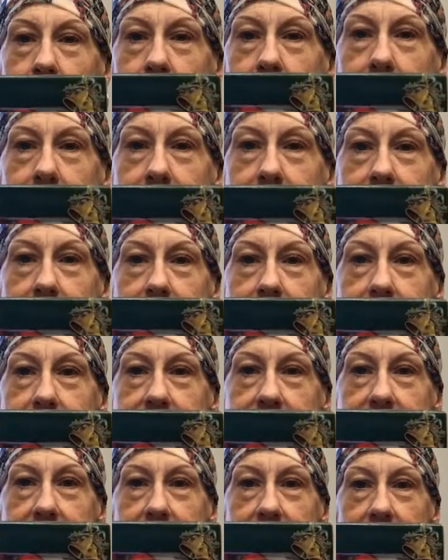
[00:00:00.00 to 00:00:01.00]
and
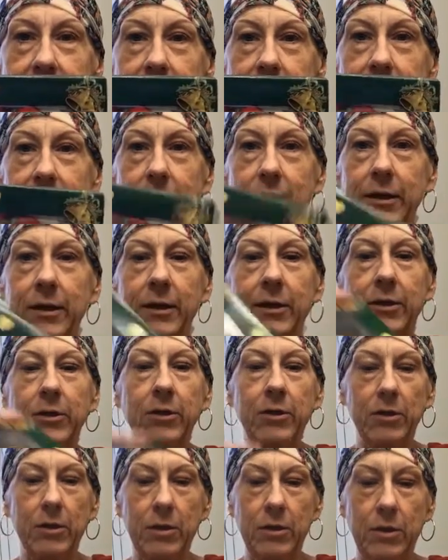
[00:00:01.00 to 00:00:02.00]
see.
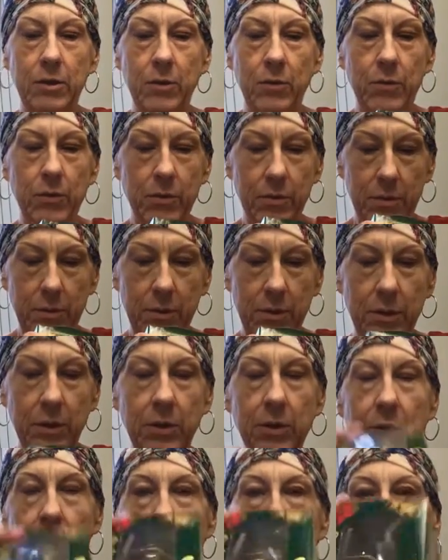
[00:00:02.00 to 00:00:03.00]
And
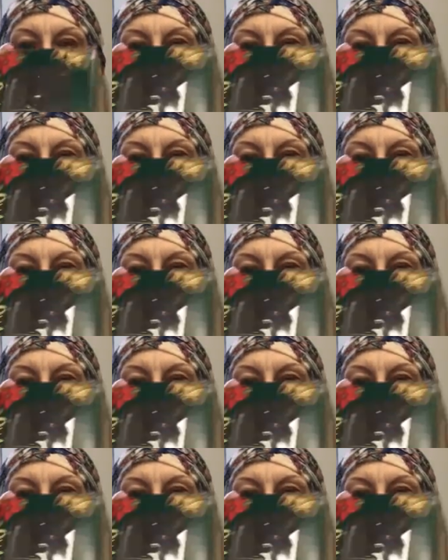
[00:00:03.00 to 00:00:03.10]
the